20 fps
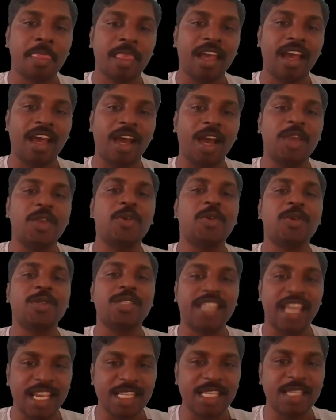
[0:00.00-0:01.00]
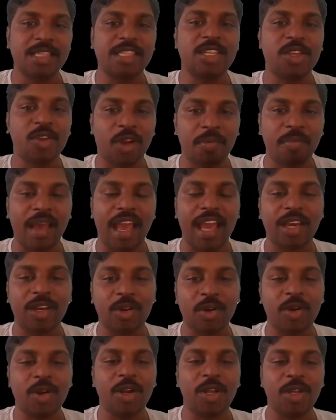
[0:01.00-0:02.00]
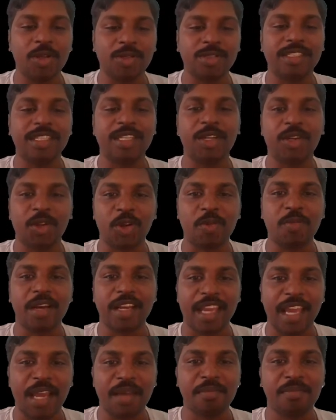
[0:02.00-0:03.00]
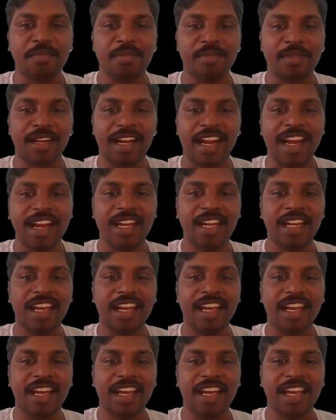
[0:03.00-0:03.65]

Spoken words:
You could change your background using ChromaCam, right?